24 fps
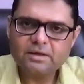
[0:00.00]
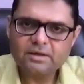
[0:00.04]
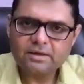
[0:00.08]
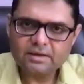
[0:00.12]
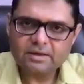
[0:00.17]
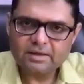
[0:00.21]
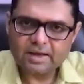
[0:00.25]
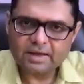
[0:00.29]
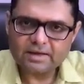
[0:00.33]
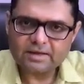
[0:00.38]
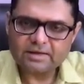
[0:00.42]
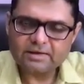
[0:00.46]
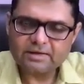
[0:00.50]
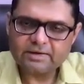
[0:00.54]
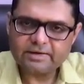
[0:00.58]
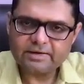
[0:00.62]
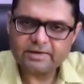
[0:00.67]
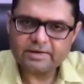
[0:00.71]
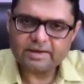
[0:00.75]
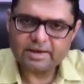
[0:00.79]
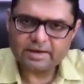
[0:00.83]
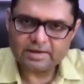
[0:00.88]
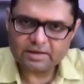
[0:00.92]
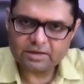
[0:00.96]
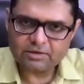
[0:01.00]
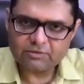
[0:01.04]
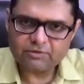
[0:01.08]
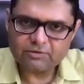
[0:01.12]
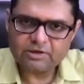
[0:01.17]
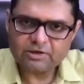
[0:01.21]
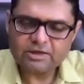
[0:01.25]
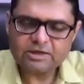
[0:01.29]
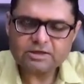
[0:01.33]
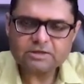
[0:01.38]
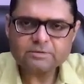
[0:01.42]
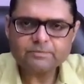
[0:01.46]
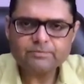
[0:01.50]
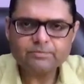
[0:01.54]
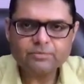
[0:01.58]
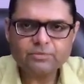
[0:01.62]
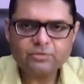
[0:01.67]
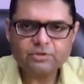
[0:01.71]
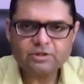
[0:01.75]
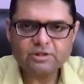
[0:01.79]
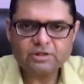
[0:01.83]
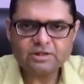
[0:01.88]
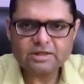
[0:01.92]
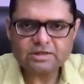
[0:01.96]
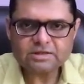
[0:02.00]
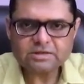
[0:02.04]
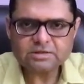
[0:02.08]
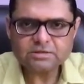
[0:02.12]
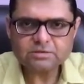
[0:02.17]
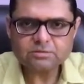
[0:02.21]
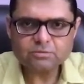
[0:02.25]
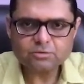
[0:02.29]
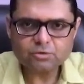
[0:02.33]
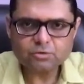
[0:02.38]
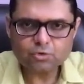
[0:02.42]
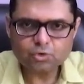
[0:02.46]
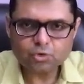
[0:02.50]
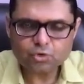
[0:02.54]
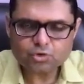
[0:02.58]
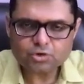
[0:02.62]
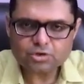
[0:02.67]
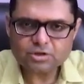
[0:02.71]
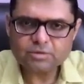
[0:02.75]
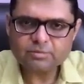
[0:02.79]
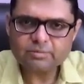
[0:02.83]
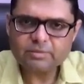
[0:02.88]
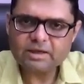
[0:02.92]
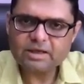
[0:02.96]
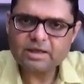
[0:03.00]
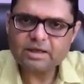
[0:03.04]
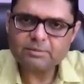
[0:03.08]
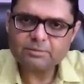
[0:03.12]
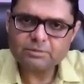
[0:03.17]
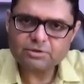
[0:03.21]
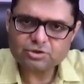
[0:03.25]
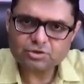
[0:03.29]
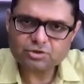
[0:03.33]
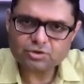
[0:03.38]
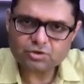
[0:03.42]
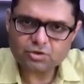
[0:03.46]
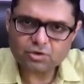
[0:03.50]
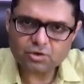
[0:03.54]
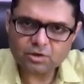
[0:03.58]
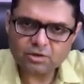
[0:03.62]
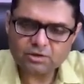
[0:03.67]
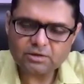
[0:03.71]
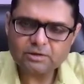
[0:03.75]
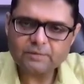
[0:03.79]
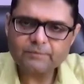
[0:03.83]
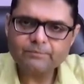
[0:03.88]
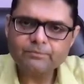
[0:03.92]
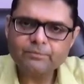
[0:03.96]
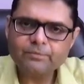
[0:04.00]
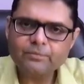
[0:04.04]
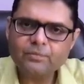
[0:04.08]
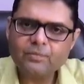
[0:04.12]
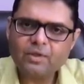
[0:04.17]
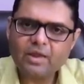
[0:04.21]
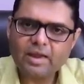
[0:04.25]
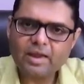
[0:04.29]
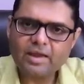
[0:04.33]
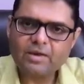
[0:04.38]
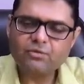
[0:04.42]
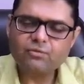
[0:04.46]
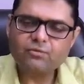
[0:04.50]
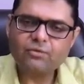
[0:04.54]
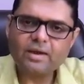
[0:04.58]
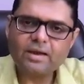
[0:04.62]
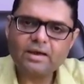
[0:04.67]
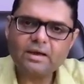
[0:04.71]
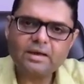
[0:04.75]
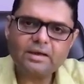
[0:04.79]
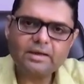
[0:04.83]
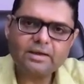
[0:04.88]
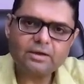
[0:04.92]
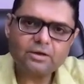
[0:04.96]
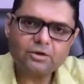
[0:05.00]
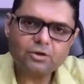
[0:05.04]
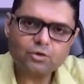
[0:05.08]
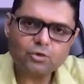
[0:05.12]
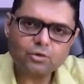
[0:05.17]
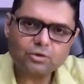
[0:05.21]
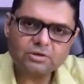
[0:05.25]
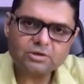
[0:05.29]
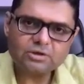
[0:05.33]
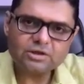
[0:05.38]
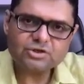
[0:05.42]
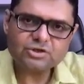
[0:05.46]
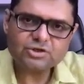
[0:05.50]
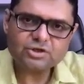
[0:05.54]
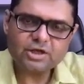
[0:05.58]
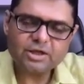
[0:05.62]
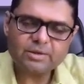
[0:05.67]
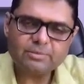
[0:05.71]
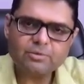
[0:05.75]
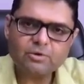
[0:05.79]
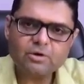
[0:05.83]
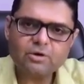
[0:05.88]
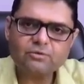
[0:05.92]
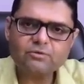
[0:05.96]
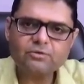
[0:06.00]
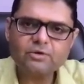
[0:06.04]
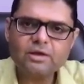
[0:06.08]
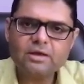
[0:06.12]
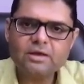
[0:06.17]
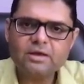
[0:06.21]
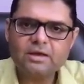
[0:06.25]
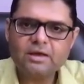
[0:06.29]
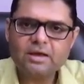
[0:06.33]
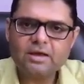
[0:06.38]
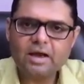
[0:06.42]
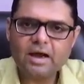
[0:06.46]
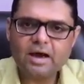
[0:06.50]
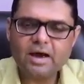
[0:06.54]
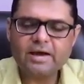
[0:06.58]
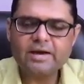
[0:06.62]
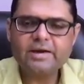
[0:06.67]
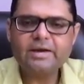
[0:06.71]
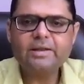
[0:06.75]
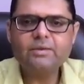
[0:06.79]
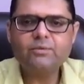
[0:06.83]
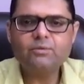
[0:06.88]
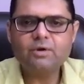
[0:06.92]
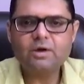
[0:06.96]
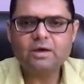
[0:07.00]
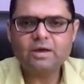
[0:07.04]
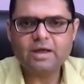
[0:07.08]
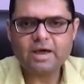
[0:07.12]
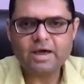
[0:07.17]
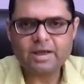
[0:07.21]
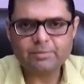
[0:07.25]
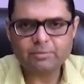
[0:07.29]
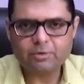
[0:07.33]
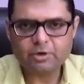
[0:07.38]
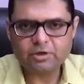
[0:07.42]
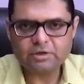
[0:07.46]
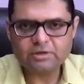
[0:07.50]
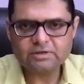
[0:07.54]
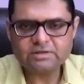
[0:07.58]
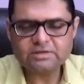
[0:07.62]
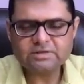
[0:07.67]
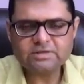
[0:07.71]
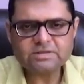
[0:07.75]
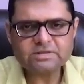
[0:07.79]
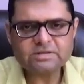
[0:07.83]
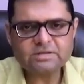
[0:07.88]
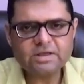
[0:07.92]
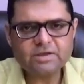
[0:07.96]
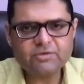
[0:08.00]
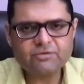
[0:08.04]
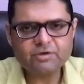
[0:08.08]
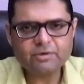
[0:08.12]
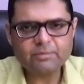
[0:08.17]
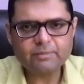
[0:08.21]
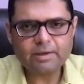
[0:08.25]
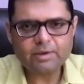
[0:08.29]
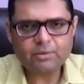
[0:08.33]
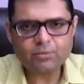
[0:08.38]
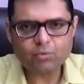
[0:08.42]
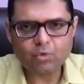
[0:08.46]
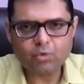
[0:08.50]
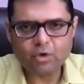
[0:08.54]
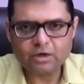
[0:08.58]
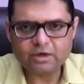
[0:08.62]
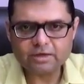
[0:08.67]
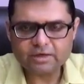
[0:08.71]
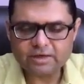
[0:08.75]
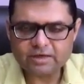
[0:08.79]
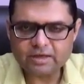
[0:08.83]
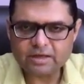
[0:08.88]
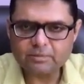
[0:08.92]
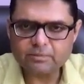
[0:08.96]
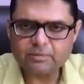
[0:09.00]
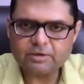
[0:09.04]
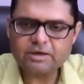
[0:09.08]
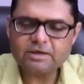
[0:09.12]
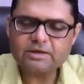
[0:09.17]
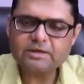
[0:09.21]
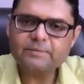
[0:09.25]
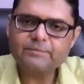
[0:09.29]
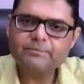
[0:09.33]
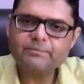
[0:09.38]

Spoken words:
catalytic activities. This notion became strong and finally it took the shape of RNA world hypothesis given by Walter Gilbert.